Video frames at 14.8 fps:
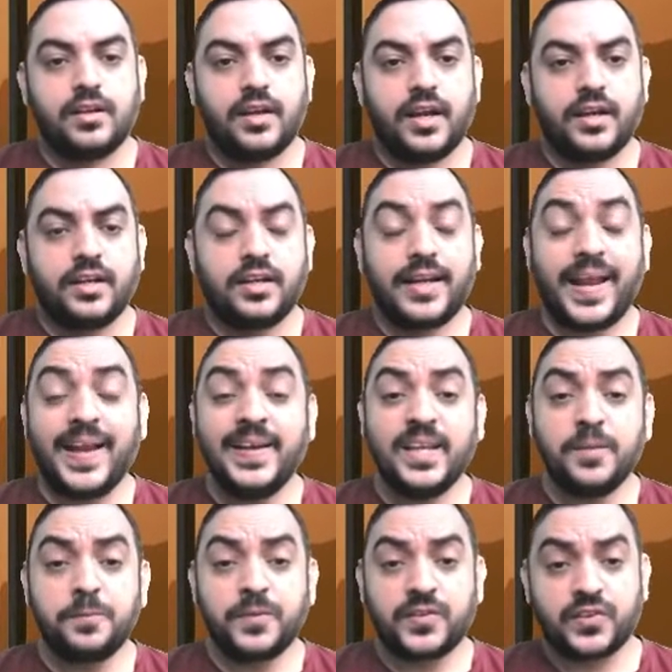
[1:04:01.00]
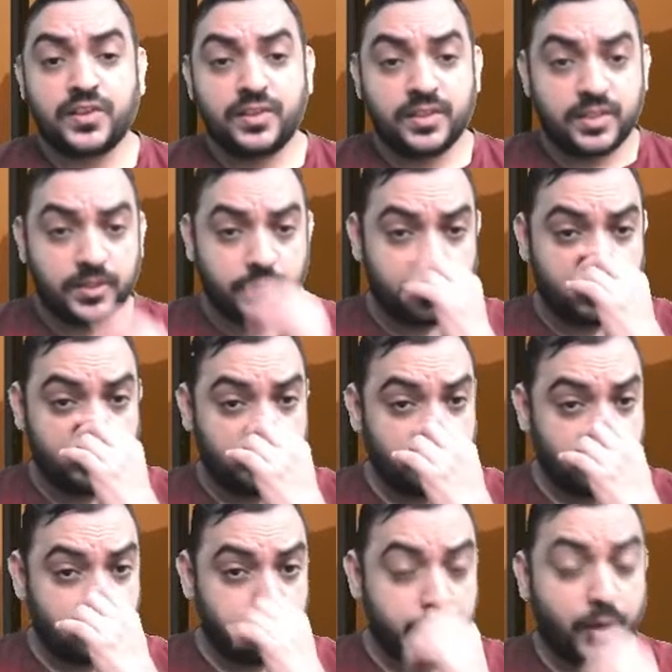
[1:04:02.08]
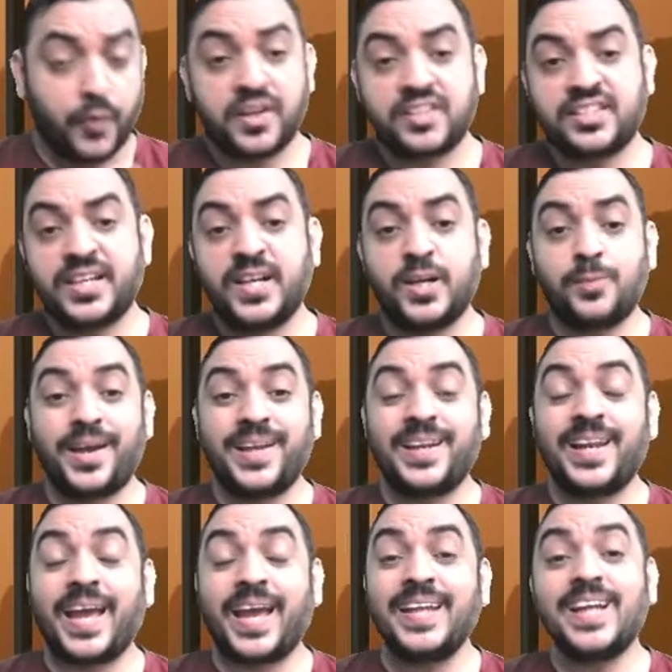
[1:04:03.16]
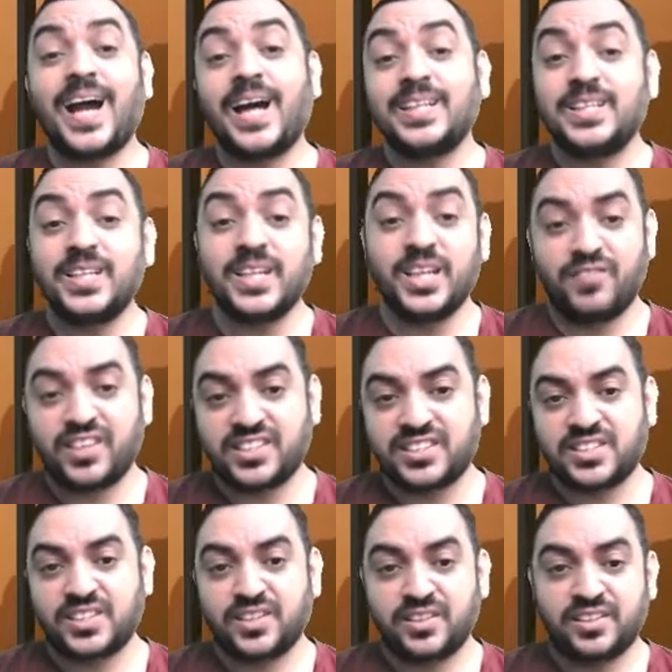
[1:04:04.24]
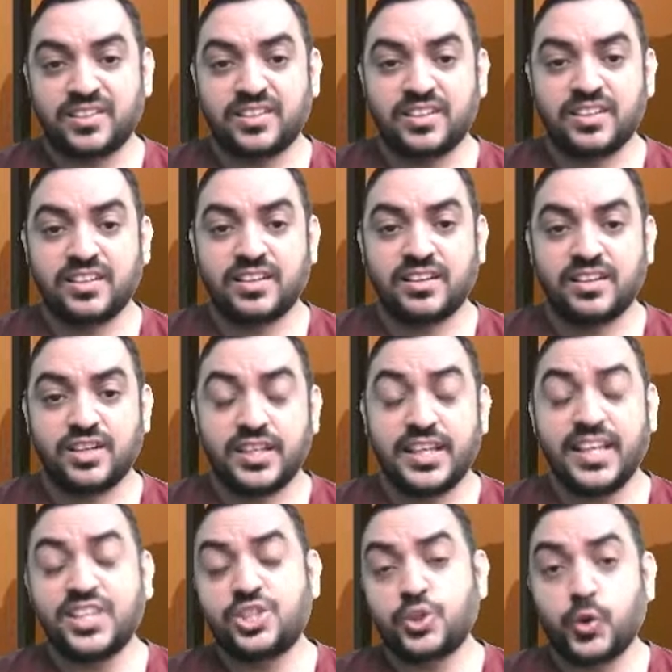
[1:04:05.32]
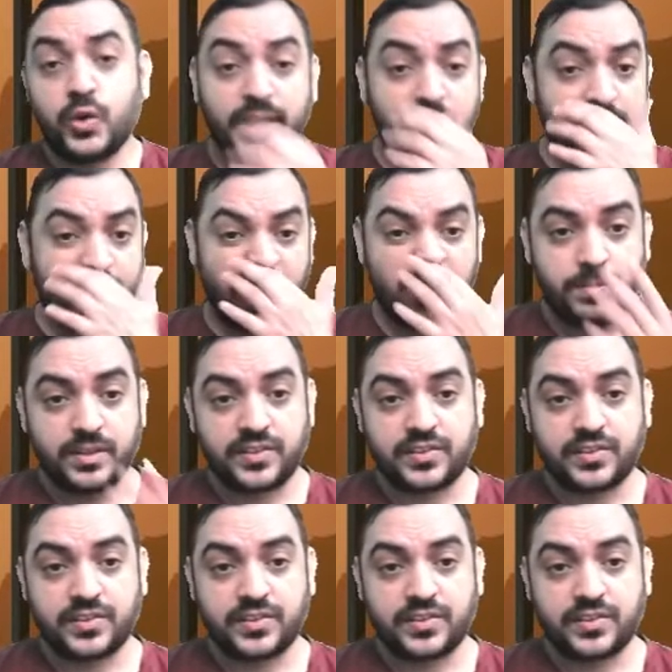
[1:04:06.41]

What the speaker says: And 90% power is held by 9 other investors, each holding 10%.